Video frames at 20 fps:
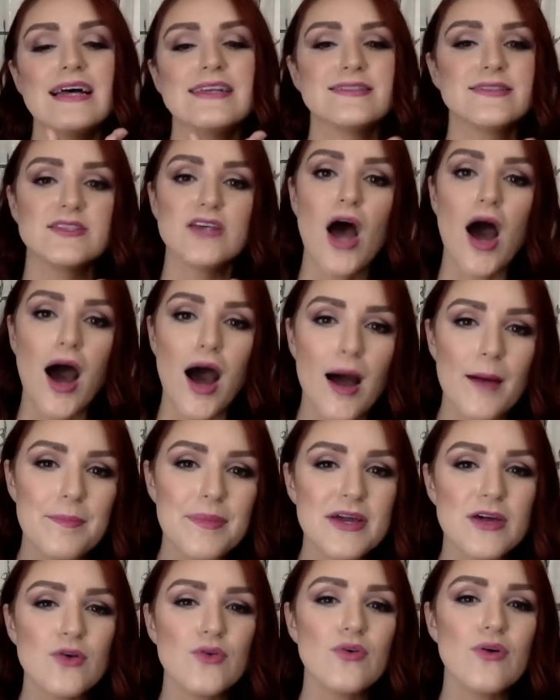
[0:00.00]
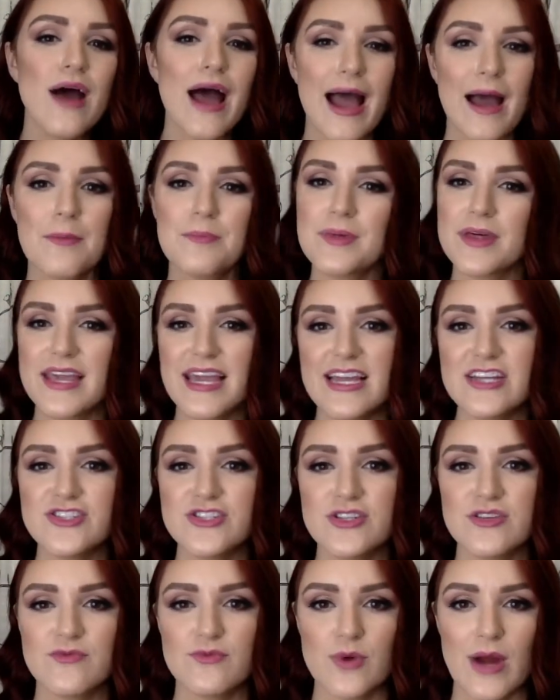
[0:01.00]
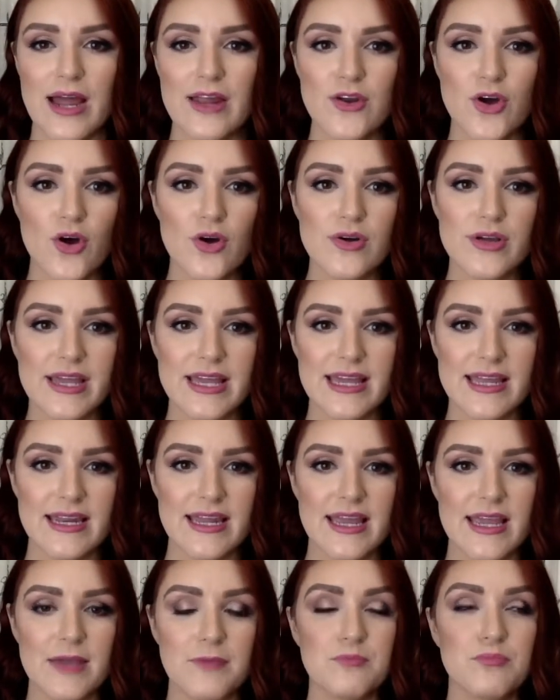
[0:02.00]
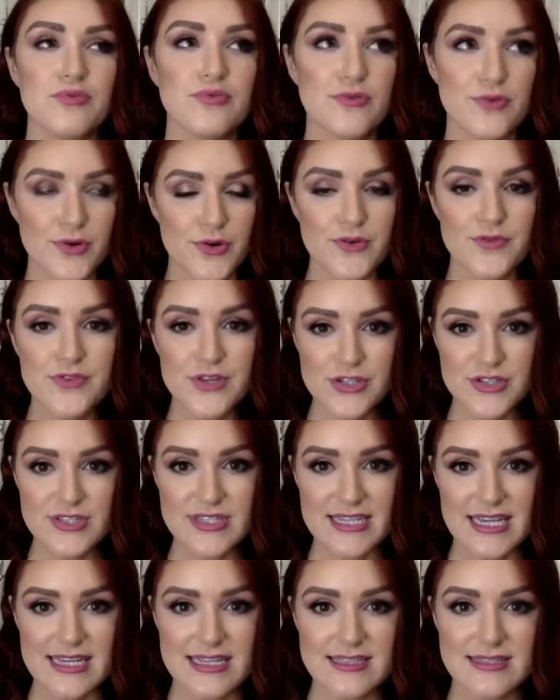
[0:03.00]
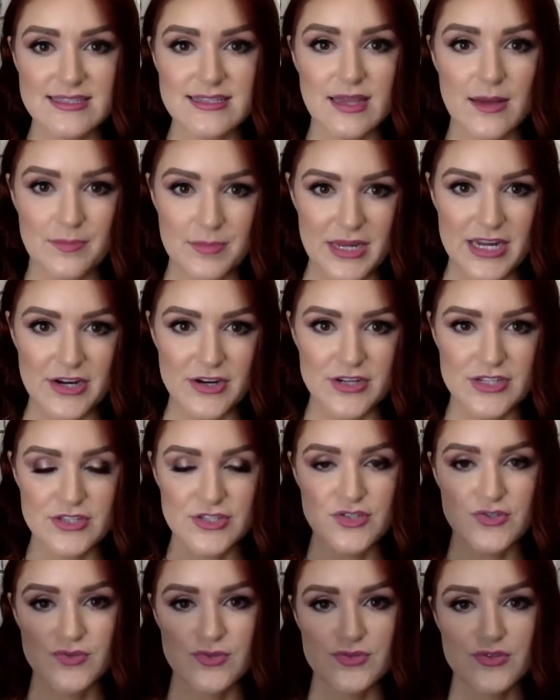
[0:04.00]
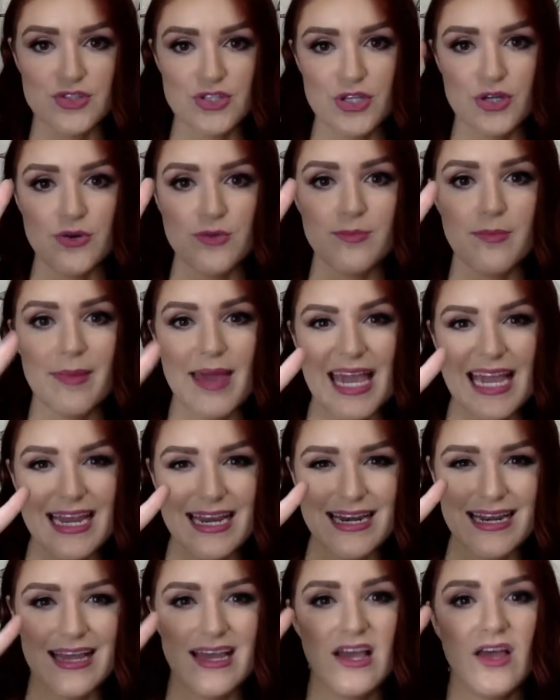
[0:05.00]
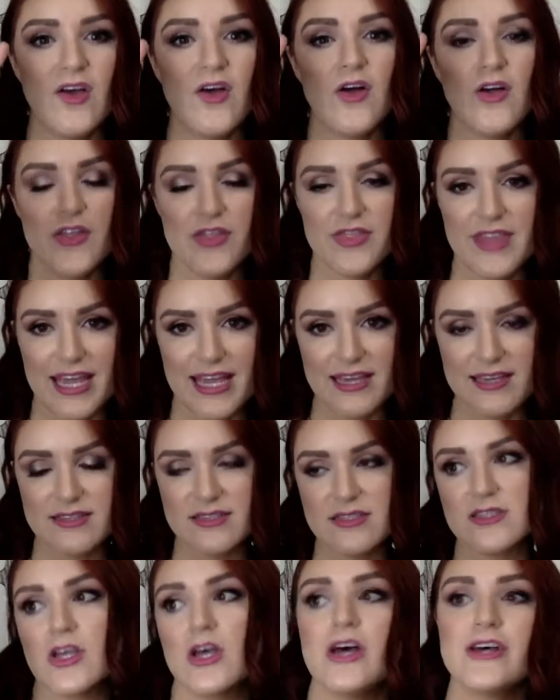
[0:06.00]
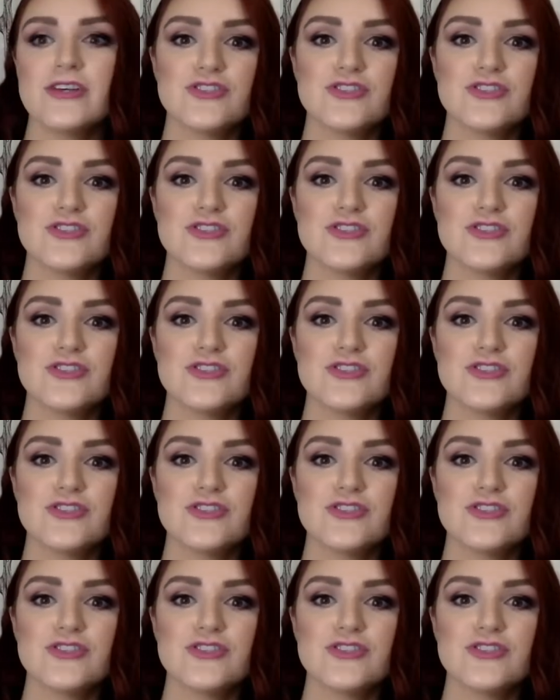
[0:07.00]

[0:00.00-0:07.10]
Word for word: Topical application of retinol can improve your skin's appearance through two main things.